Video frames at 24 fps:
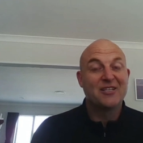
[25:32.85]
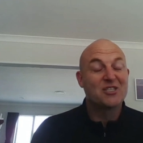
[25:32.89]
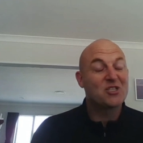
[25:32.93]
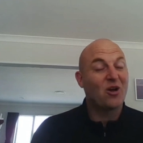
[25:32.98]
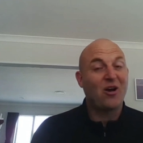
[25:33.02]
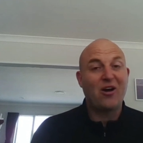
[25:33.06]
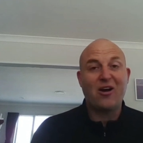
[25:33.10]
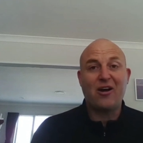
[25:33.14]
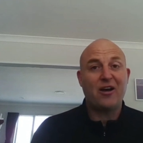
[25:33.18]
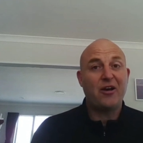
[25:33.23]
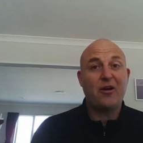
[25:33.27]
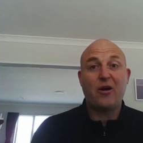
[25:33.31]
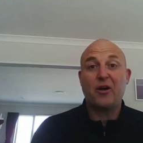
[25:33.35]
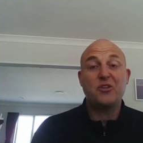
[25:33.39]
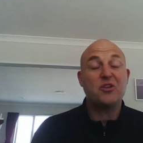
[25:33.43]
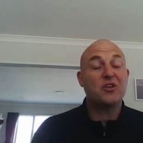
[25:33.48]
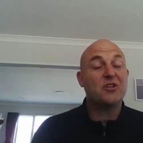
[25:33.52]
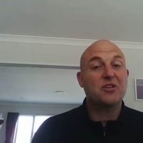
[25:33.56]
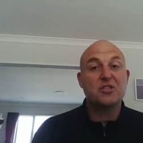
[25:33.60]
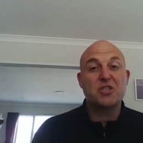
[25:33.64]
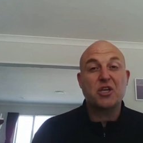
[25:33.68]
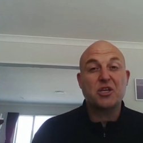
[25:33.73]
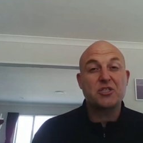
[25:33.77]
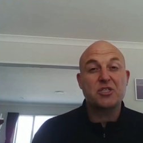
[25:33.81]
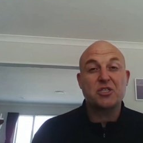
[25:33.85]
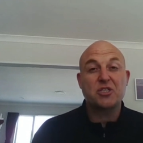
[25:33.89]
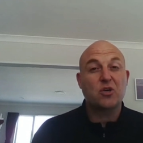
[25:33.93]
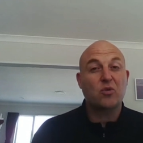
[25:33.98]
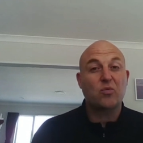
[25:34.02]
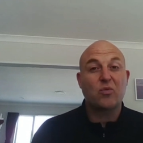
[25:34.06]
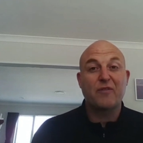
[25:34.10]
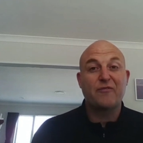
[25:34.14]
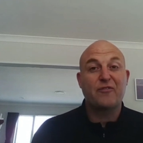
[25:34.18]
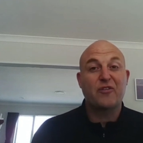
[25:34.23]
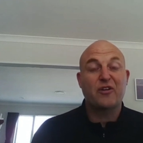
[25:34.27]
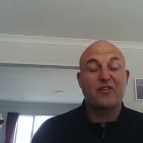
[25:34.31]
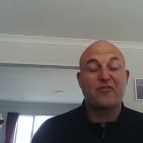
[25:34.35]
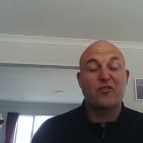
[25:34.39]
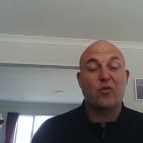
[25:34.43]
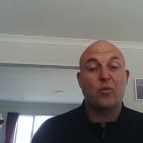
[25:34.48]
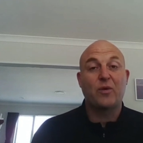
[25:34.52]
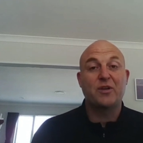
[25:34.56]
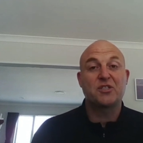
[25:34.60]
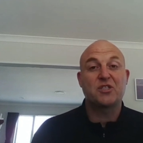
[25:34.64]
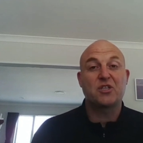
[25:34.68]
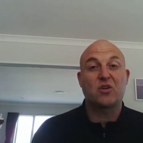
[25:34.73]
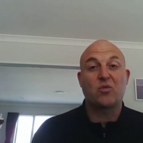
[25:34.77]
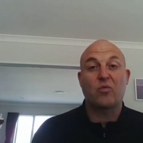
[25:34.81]
So I, I think this is terrific
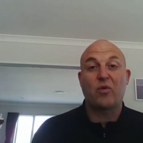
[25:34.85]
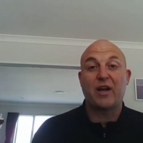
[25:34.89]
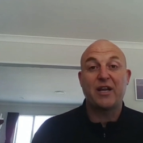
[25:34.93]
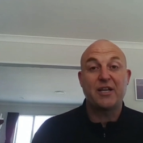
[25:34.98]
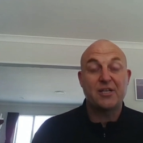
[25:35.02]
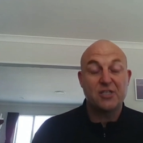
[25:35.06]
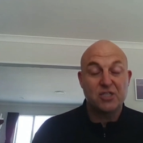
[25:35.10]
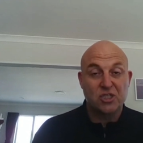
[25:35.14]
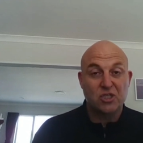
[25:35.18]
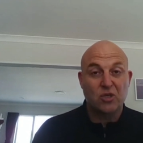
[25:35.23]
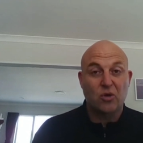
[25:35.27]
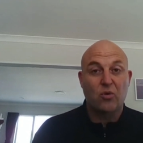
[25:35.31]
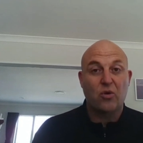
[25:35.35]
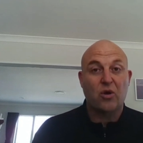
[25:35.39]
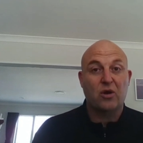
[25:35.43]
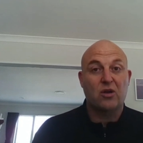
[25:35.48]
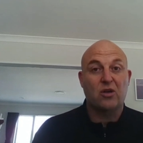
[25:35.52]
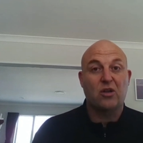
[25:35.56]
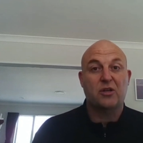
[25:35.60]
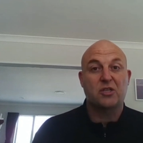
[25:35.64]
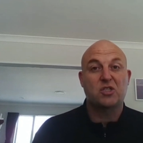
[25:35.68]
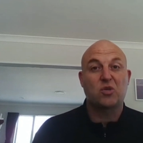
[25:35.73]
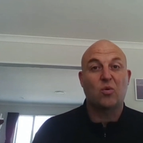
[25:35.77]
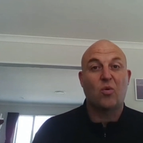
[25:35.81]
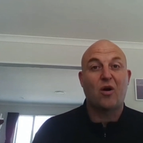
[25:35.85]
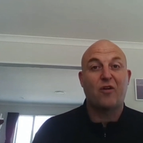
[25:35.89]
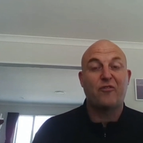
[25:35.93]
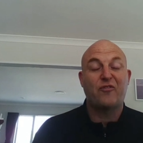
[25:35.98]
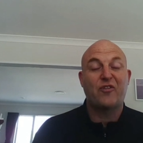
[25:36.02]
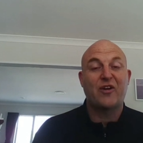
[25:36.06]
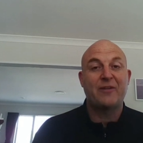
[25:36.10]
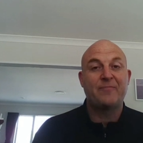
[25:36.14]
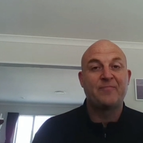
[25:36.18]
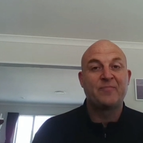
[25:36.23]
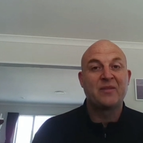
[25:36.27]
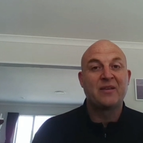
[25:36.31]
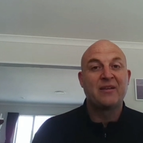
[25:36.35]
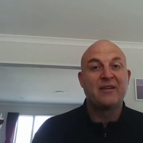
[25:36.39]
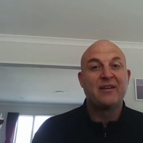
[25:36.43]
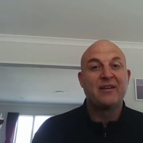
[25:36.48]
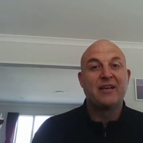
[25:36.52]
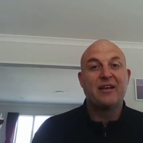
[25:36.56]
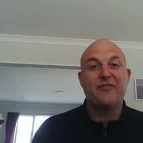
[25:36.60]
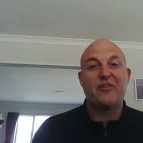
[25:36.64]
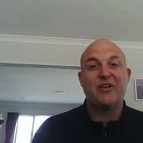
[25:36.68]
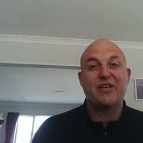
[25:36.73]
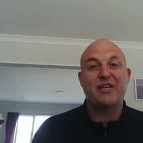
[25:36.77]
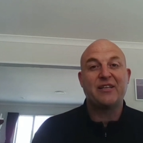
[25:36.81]
for Winston Reid. He's still got a lot to offer.
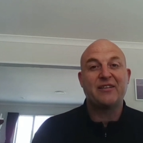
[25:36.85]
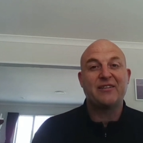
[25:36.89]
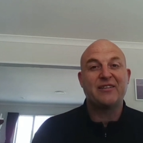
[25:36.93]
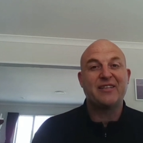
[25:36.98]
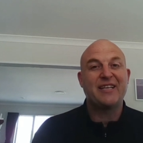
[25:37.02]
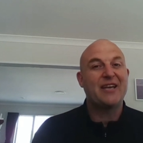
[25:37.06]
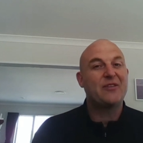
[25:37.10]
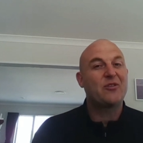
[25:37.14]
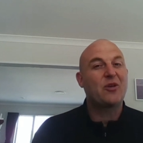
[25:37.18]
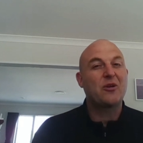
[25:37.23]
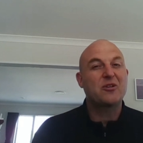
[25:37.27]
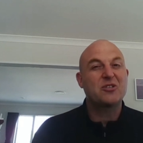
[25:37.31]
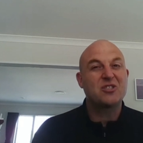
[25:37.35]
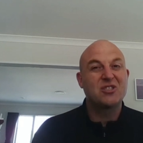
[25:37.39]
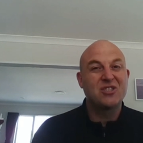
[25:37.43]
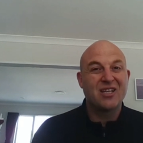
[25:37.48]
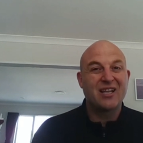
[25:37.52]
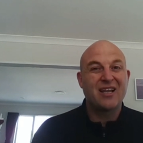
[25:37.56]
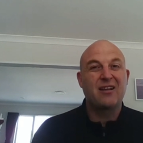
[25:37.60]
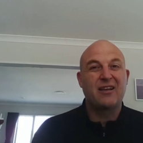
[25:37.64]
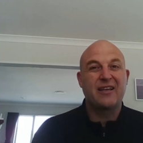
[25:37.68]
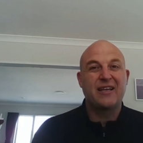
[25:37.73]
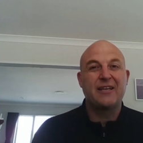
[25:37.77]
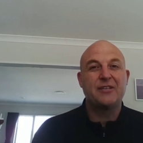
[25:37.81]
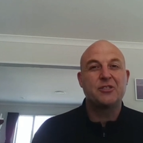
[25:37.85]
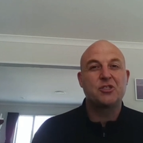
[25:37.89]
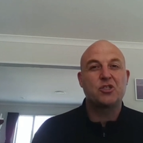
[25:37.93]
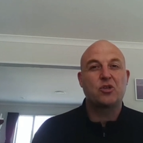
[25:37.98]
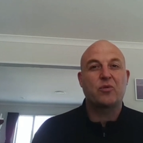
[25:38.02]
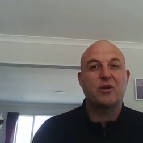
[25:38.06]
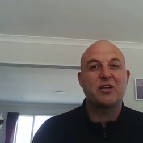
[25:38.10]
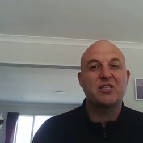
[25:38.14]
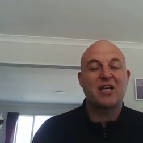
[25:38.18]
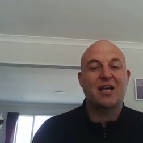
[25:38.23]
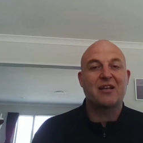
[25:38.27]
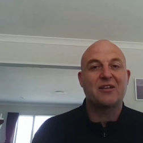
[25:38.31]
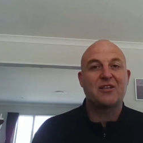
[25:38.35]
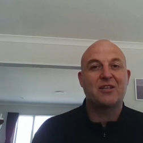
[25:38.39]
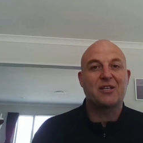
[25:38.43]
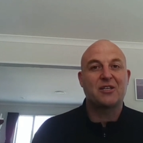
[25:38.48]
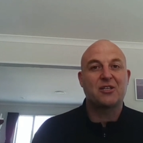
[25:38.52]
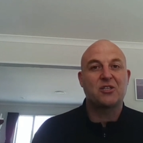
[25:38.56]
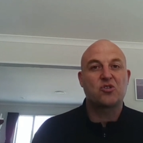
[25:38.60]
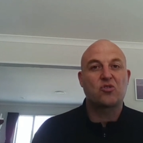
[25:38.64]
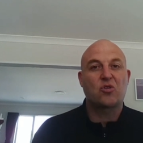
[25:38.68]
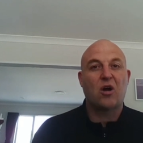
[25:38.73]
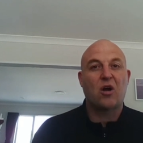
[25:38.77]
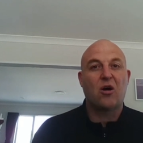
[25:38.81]
If he can get those niggly injuries under
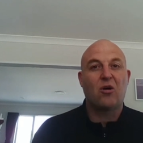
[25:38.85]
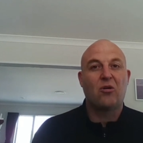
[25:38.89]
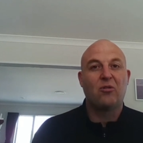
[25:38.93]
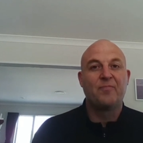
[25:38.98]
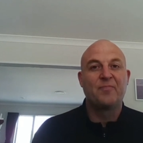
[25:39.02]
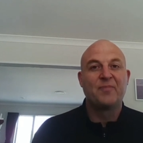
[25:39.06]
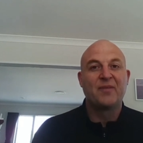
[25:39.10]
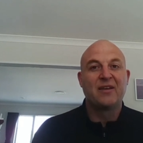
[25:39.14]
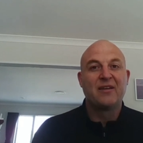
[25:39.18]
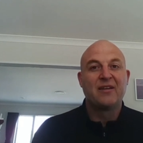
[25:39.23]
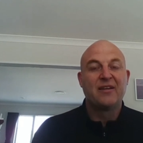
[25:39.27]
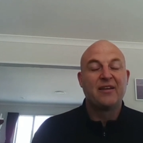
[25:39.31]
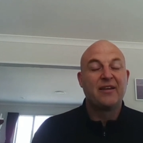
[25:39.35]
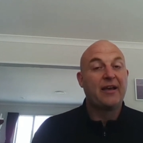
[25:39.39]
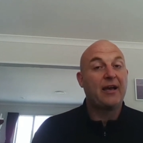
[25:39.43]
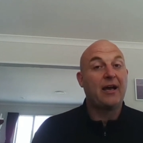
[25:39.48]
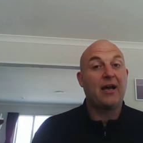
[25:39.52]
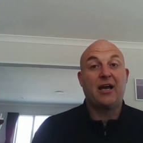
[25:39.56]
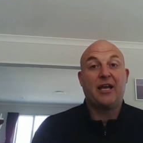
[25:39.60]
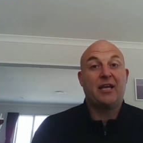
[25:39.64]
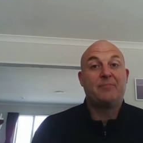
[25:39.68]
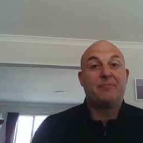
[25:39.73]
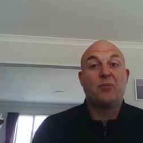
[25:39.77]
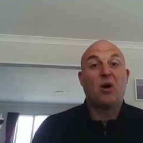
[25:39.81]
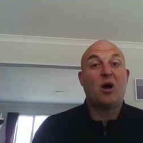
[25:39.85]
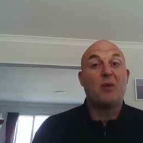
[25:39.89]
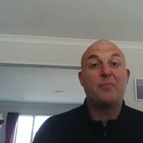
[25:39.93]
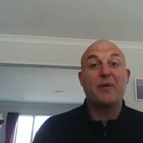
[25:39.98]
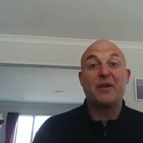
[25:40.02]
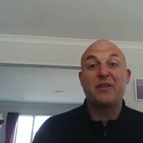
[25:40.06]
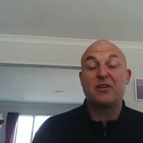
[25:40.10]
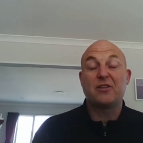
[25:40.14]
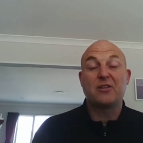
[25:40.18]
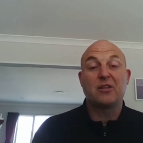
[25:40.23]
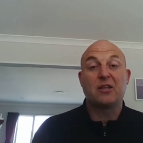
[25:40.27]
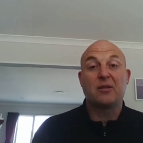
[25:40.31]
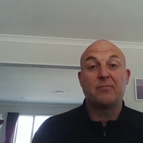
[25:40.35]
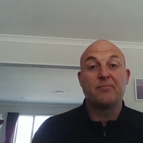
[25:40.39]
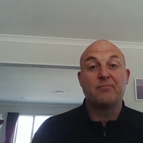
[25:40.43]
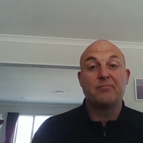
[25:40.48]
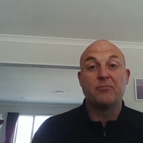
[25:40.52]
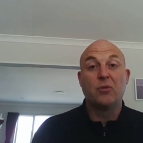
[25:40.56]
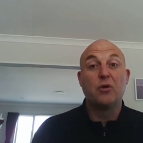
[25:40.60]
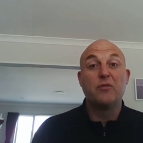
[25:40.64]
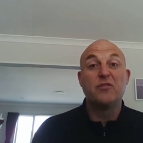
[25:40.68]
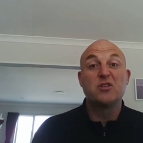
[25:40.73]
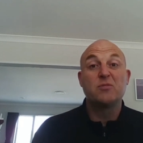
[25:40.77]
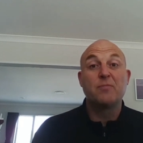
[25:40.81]
control, uh, it might be that the
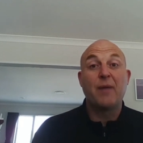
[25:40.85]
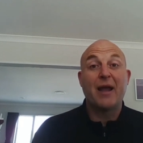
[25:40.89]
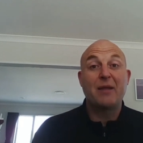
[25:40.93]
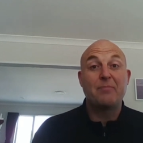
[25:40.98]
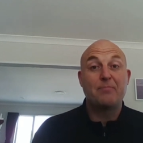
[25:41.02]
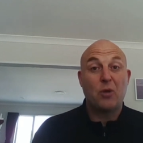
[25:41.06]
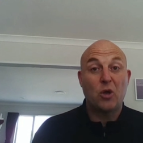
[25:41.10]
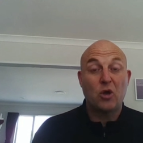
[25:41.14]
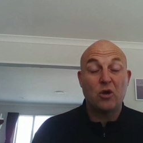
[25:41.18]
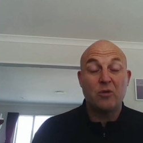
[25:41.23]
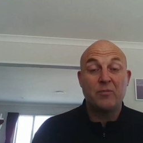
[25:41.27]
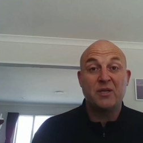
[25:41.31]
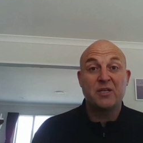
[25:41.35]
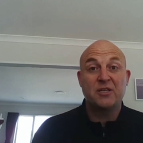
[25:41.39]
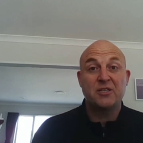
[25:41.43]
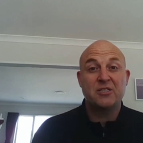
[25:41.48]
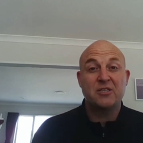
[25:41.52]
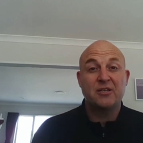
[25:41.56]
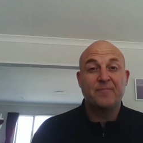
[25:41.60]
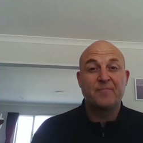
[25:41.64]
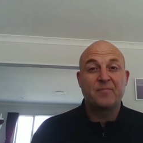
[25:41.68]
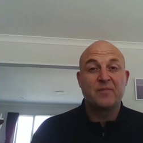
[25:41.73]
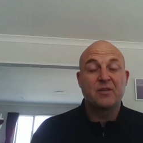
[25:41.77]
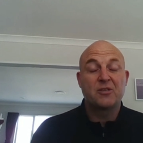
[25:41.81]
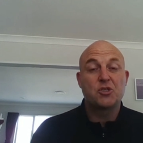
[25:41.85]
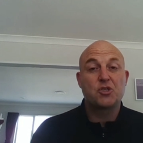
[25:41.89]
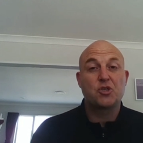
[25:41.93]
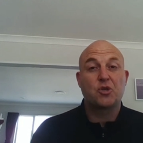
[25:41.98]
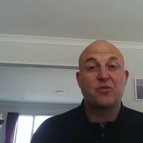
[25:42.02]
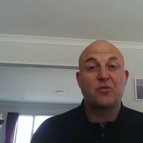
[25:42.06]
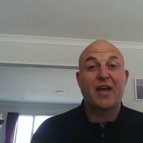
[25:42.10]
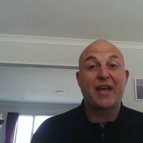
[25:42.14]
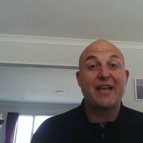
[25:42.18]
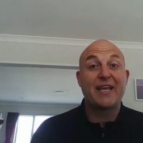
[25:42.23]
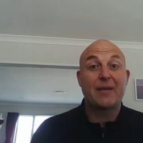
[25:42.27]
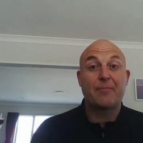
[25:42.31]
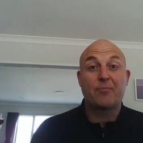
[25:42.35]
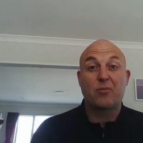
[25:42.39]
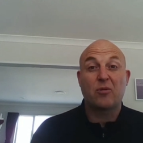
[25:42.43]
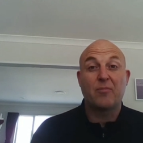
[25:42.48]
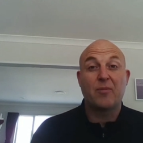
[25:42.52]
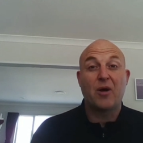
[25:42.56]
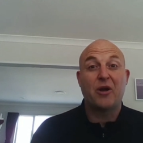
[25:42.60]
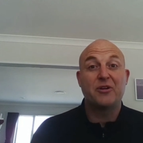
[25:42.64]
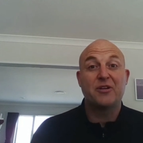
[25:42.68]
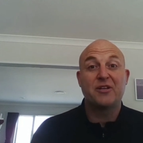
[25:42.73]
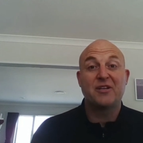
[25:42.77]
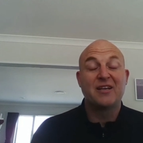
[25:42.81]
move is made permanent should they get
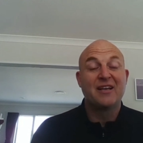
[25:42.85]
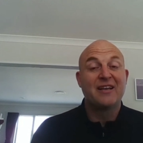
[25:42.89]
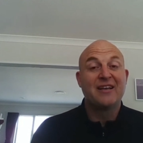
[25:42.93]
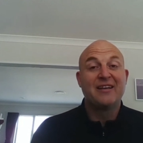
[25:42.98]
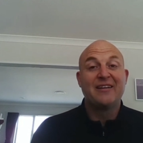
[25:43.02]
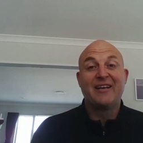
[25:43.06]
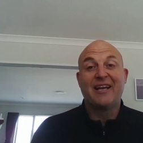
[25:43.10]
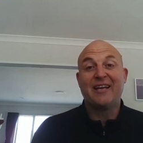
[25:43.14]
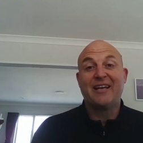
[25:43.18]
promoted.